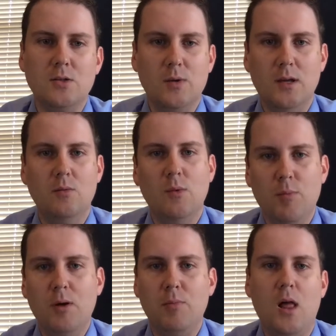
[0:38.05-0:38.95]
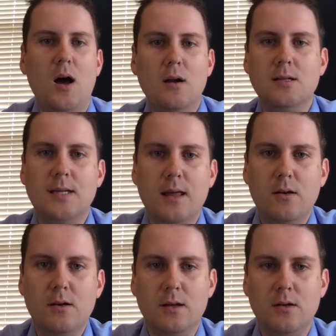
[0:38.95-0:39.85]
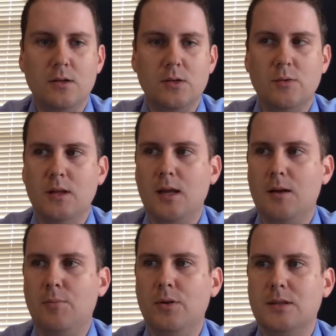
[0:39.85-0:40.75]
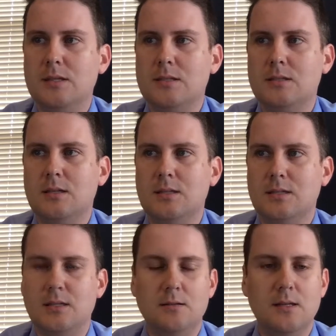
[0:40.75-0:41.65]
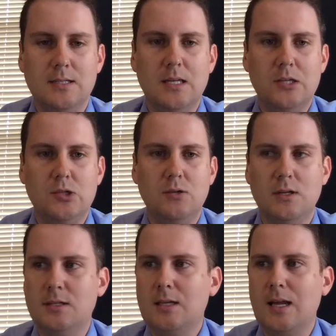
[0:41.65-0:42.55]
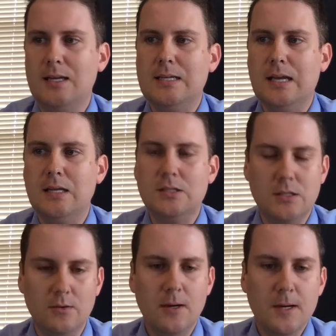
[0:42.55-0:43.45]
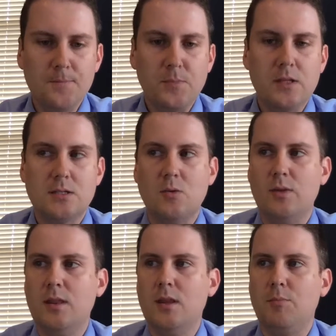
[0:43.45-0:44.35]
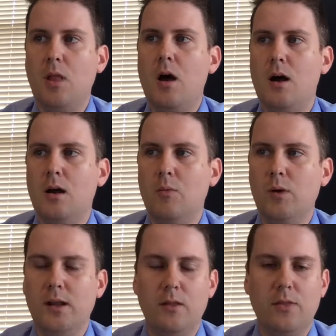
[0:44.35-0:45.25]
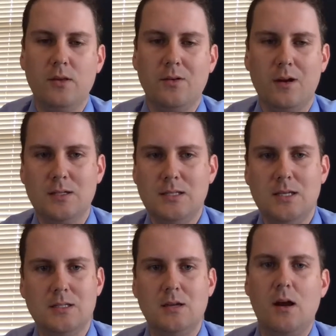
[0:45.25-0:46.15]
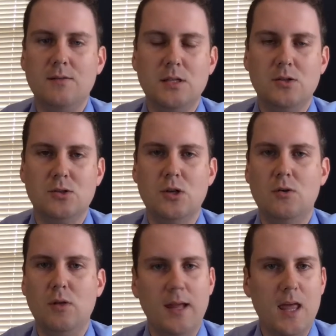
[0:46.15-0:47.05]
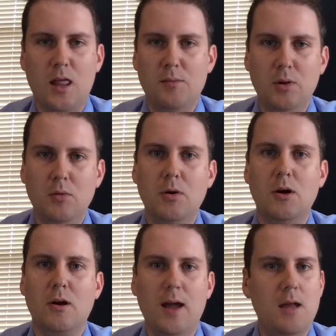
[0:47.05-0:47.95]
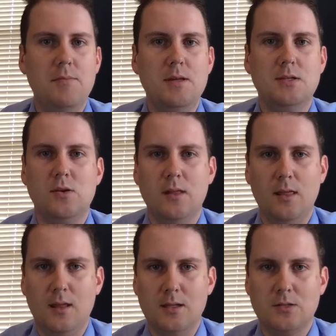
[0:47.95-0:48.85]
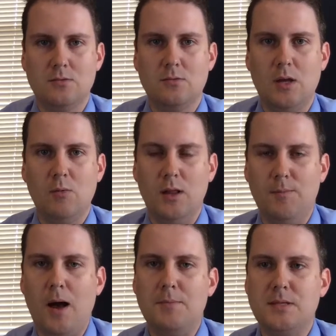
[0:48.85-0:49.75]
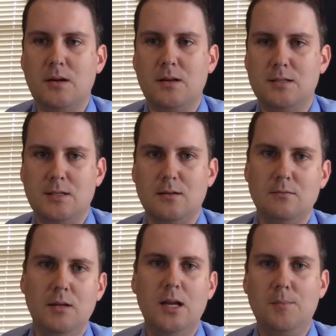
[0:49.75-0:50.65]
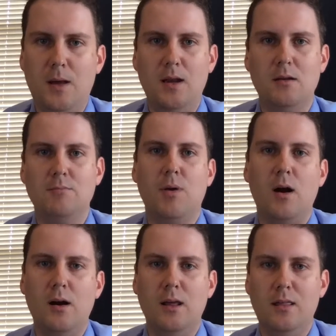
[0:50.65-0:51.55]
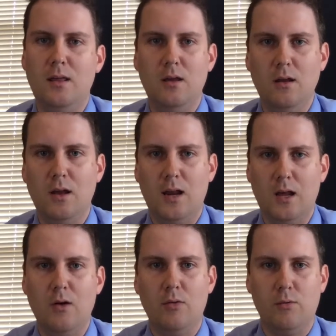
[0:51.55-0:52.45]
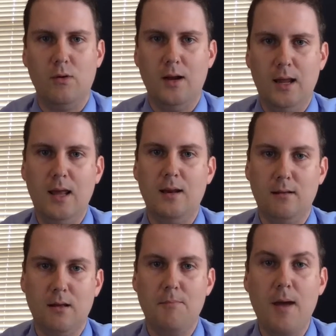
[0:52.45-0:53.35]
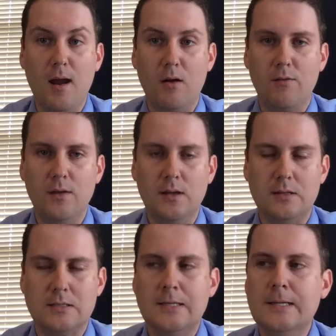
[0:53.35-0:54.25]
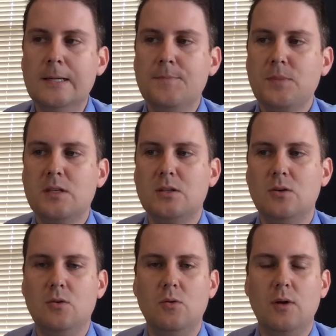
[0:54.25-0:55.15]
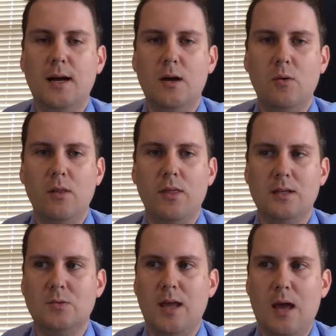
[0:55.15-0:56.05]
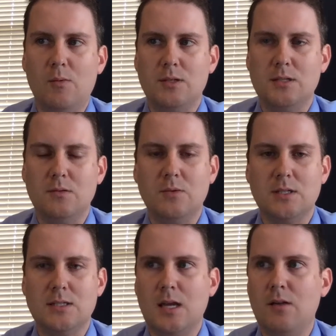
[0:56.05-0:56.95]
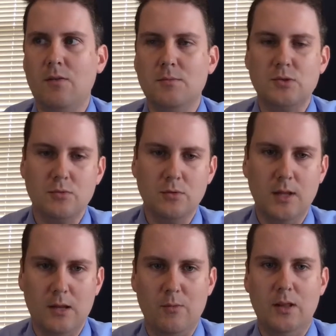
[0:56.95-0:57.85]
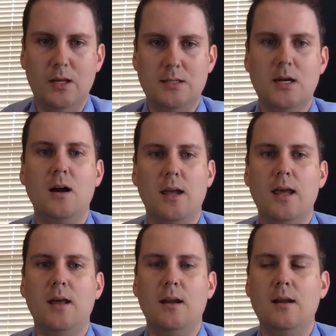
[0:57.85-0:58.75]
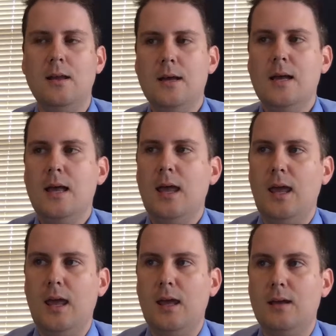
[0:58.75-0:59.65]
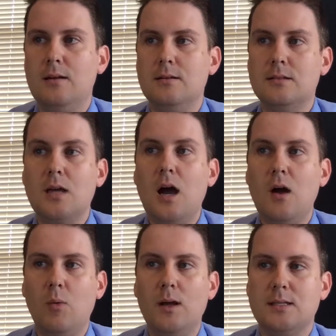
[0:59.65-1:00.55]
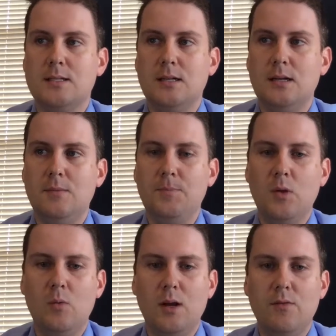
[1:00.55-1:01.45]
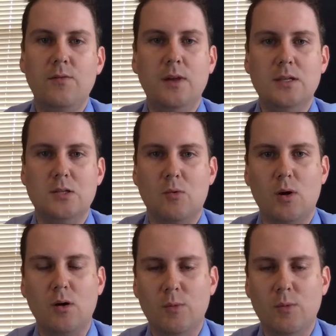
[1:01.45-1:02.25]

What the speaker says: So we put a blog together to really kind of put this as an issue to kind of dig into. So within the blog, one of the things you're going to see is that obviously there's no like Kelley Blue Book or Edmunds or anything that really pops out as an independent party that you can kind of go through and compare fees. So one of the things we had was a study from Cerulli that really dug in and saw what fees there were.